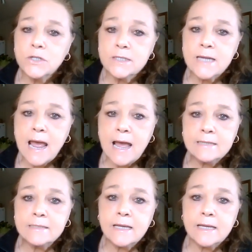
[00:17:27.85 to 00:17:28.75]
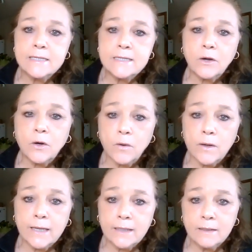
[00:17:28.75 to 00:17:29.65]
just as it is
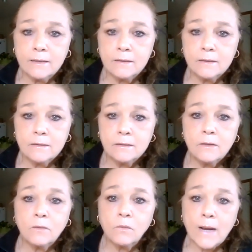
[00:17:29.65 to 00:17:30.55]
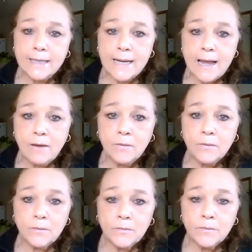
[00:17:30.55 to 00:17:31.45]
occurring right
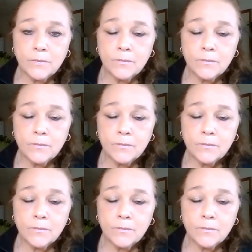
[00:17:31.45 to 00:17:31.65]
now.